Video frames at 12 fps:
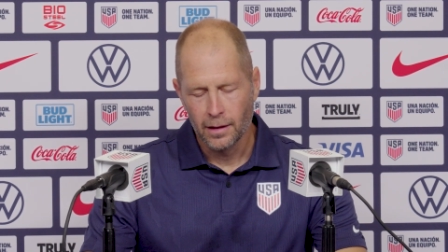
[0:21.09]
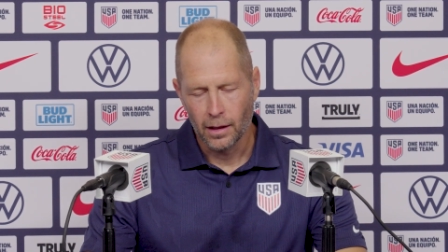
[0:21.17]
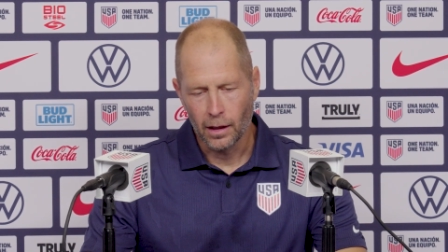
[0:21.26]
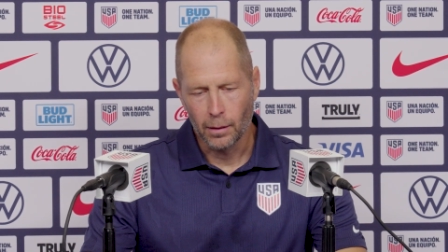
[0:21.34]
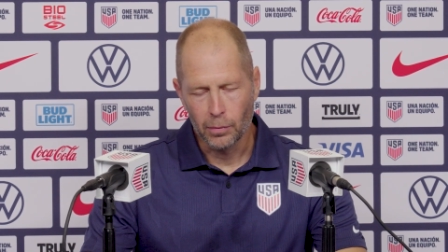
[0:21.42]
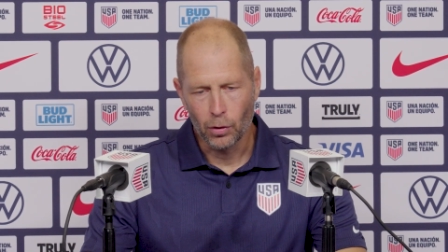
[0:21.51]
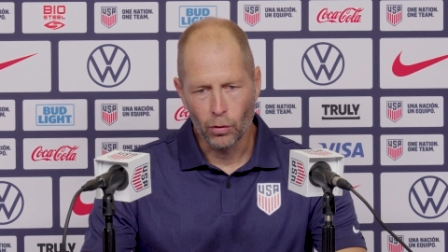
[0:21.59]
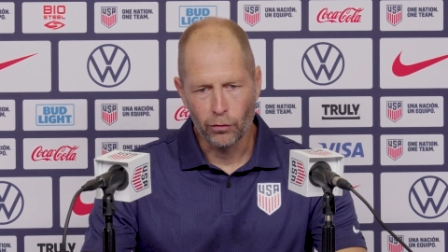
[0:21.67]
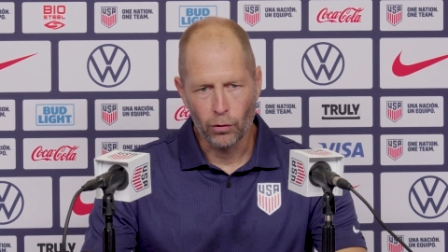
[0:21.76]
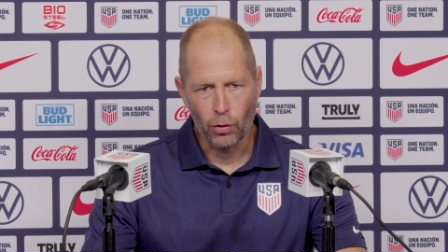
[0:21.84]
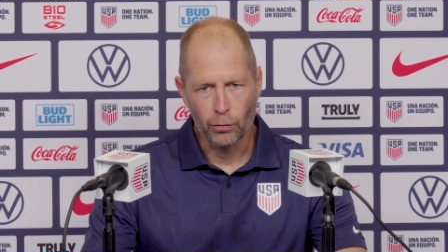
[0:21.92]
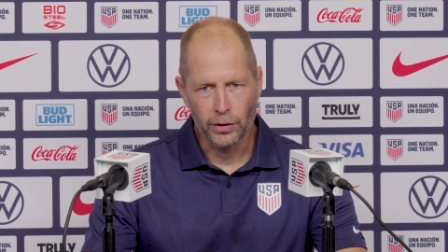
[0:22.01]
Um, but
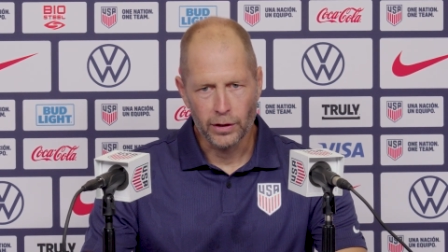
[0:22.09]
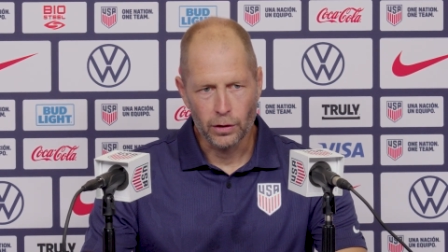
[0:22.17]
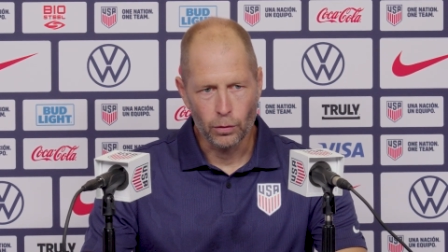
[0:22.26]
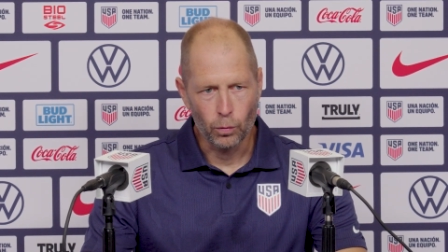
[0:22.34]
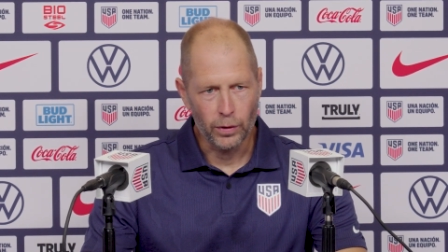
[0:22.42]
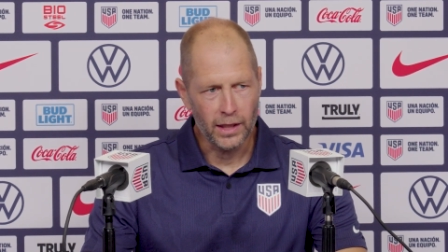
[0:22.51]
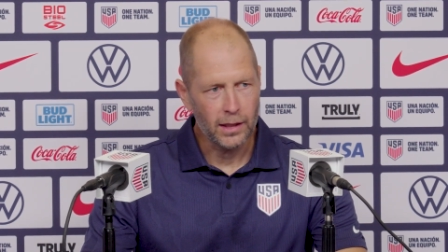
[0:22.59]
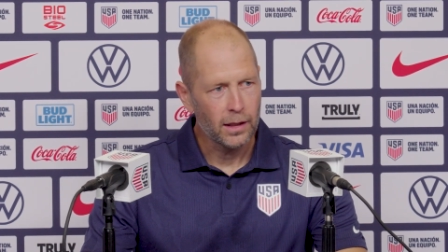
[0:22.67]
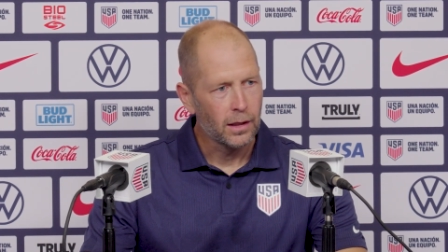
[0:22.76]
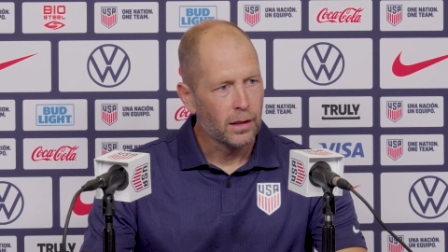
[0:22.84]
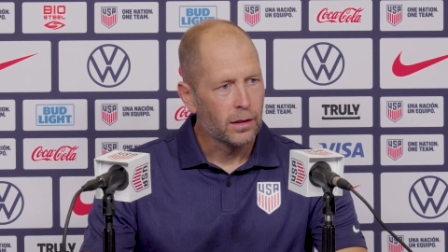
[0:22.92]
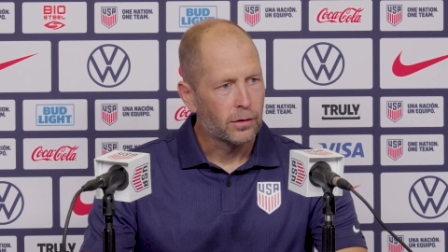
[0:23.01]
overall, really good week.
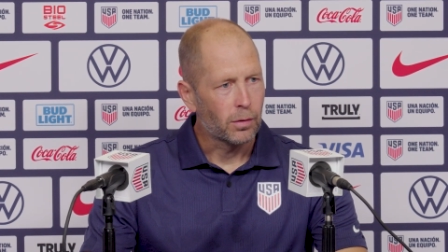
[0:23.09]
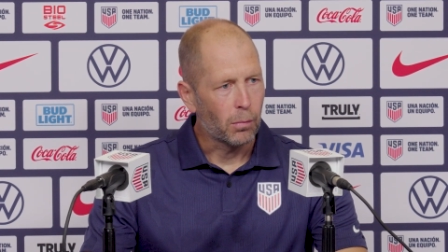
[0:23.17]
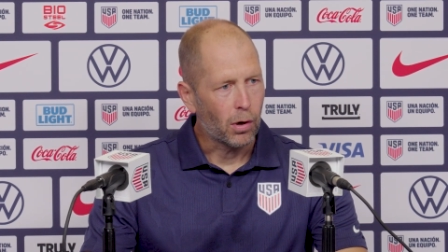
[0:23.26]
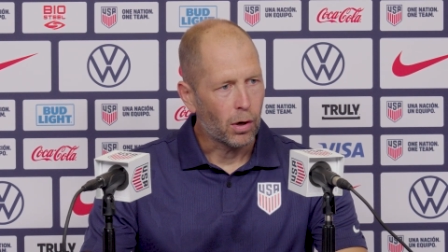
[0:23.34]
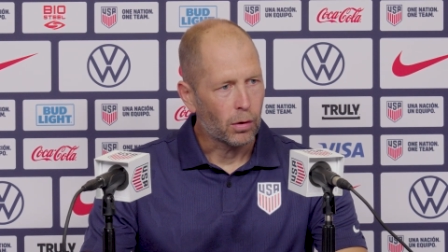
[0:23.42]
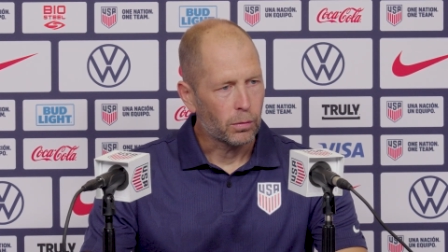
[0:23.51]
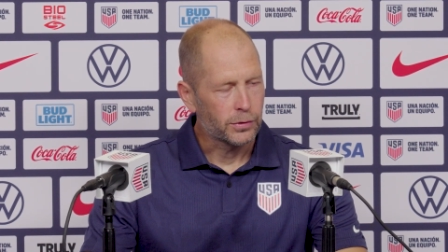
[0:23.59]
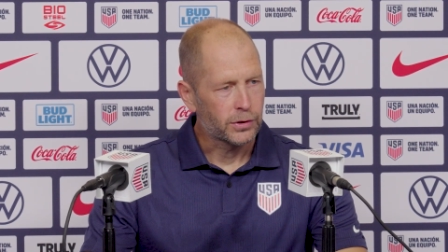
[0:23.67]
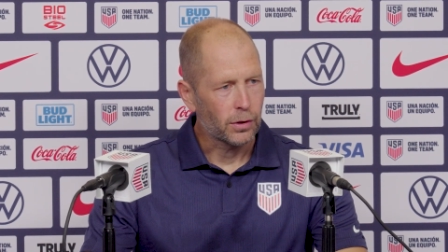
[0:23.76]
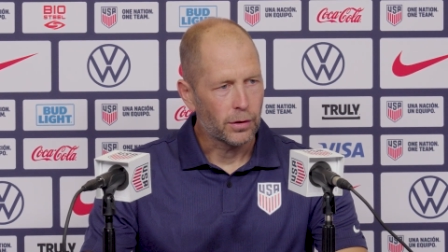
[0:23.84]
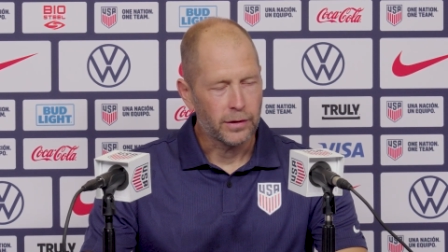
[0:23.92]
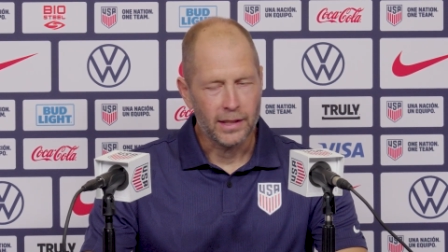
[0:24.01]
Tomorrow we'll
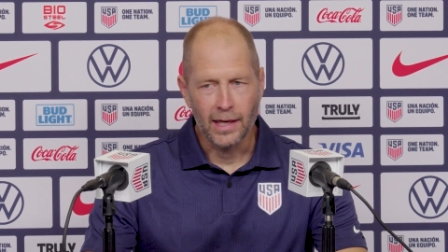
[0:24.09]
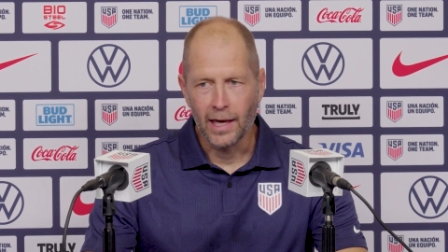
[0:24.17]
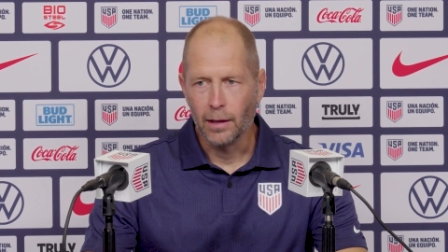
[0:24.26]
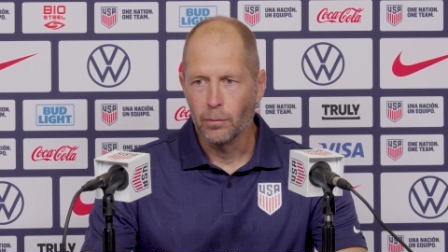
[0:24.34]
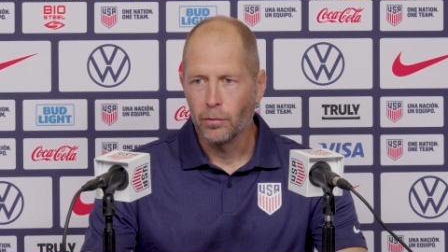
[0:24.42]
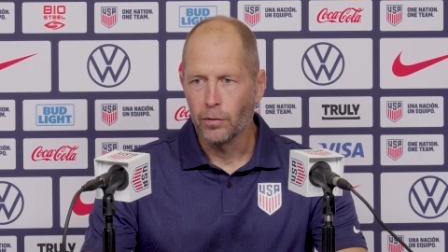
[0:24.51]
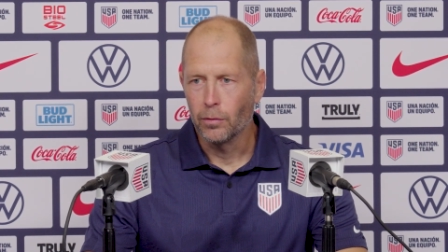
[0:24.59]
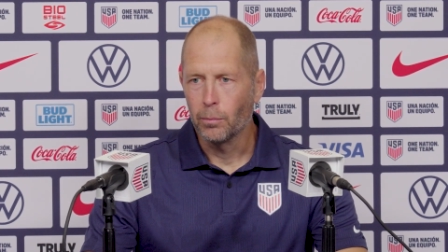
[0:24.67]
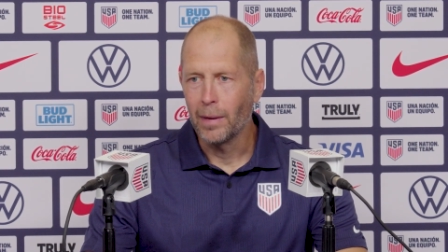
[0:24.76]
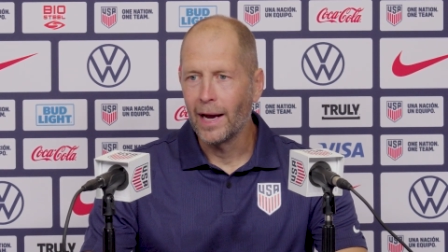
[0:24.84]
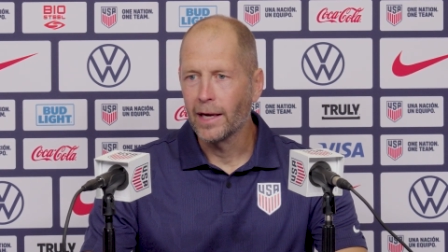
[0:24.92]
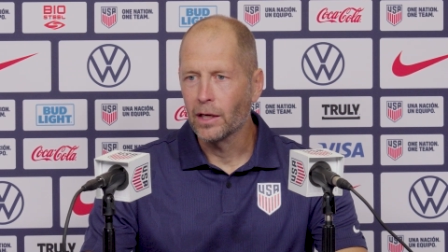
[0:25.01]
start the game with
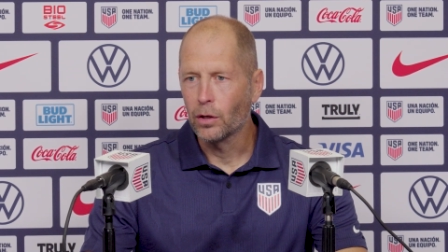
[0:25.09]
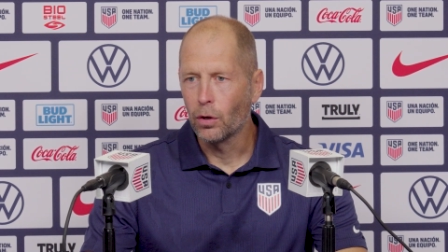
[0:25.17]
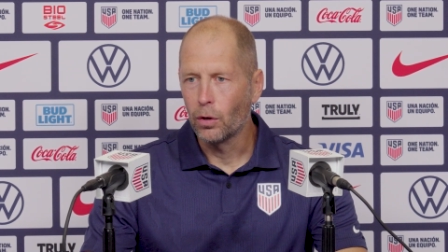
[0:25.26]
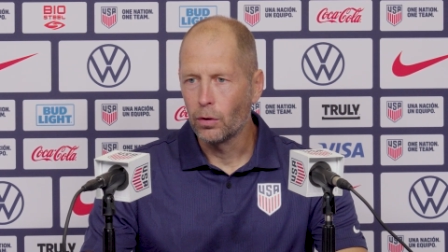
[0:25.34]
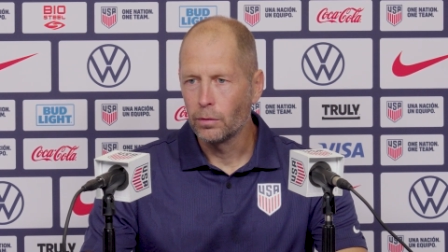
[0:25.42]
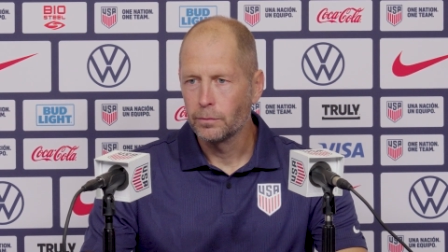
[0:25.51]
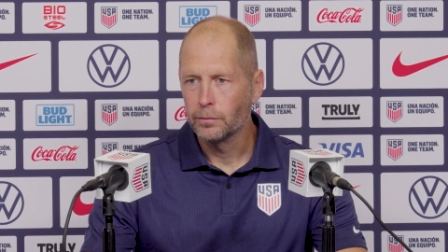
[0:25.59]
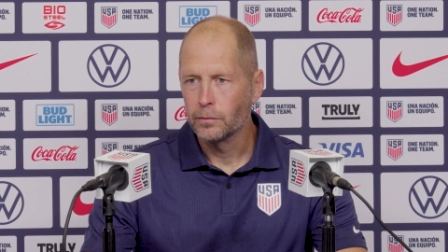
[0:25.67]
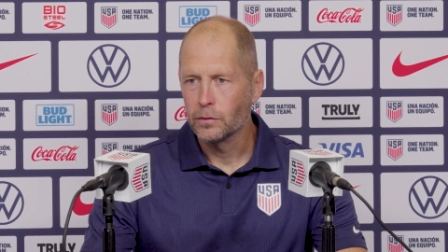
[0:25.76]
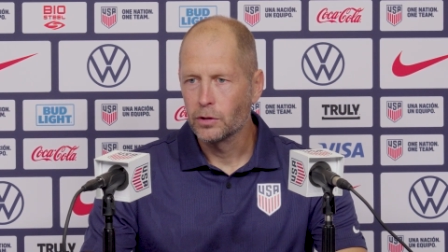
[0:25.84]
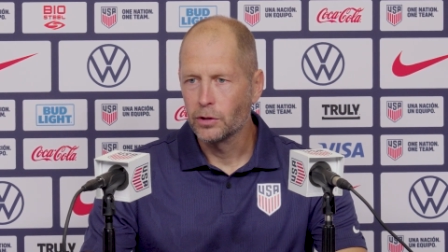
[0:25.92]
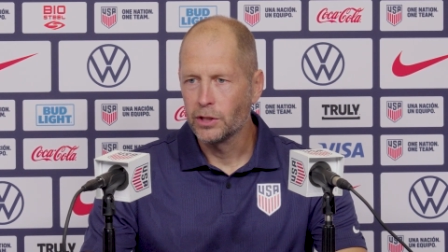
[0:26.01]
Matt and goal,
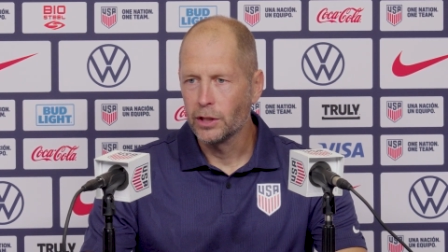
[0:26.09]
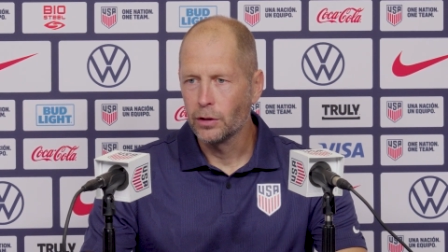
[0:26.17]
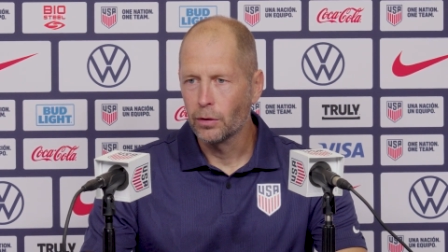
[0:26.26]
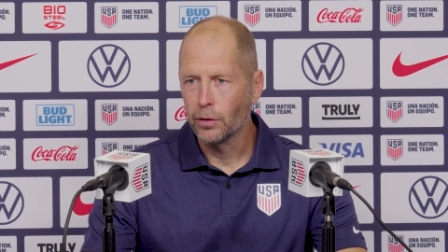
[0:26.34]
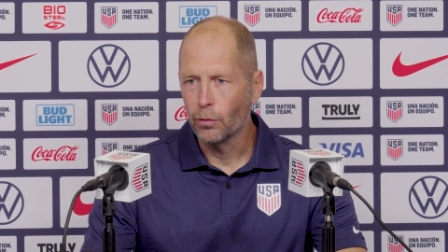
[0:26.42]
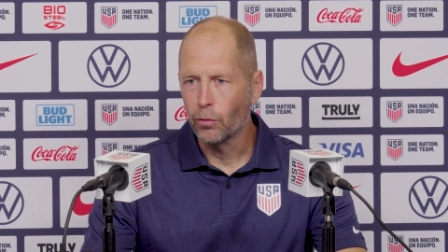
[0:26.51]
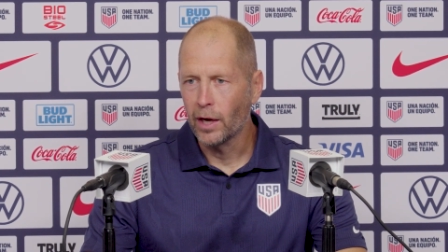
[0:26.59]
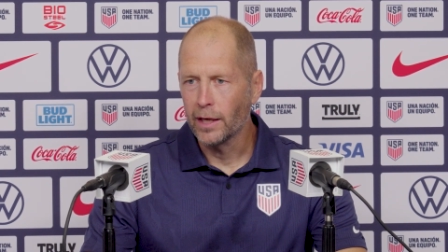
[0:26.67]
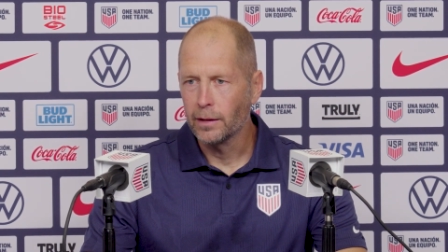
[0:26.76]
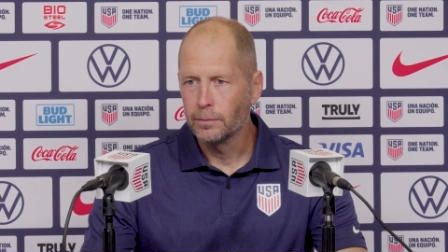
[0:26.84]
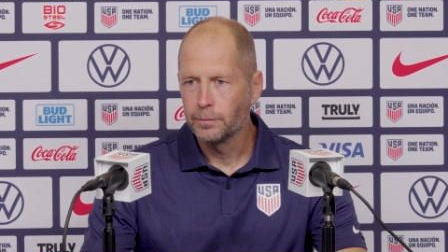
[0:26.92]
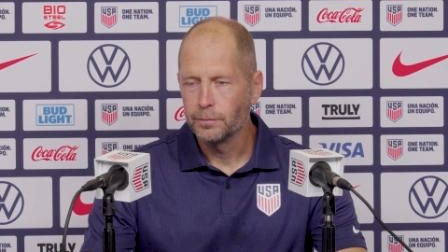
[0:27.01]
Serginho on the right,